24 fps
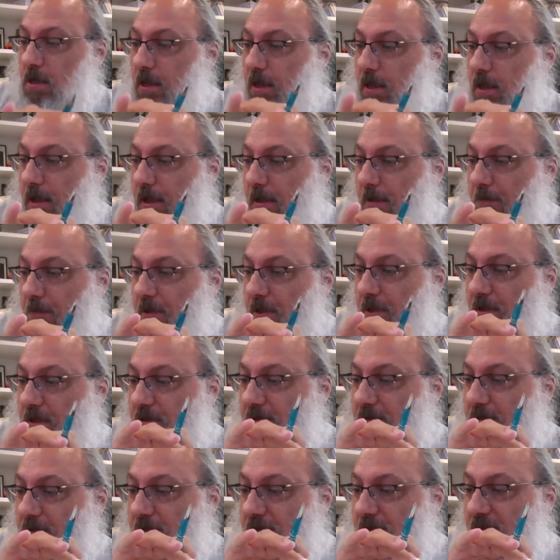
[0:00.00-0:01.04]

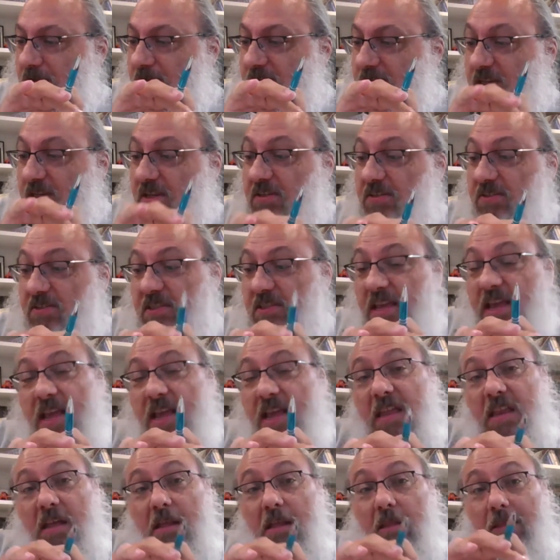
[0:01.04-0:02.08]
does
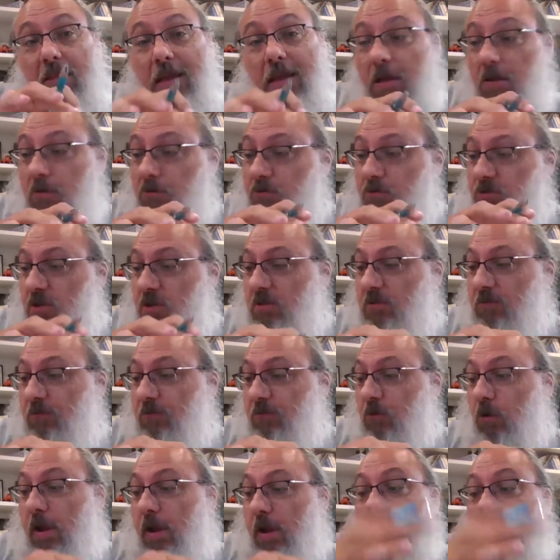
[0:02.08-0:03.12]
that allow just
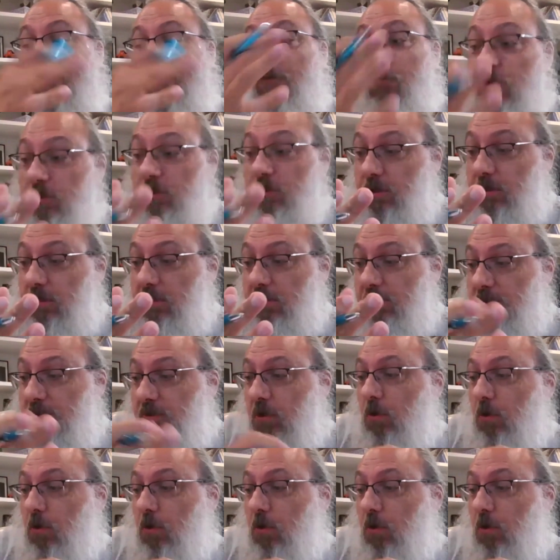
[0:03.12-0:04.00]
for averages,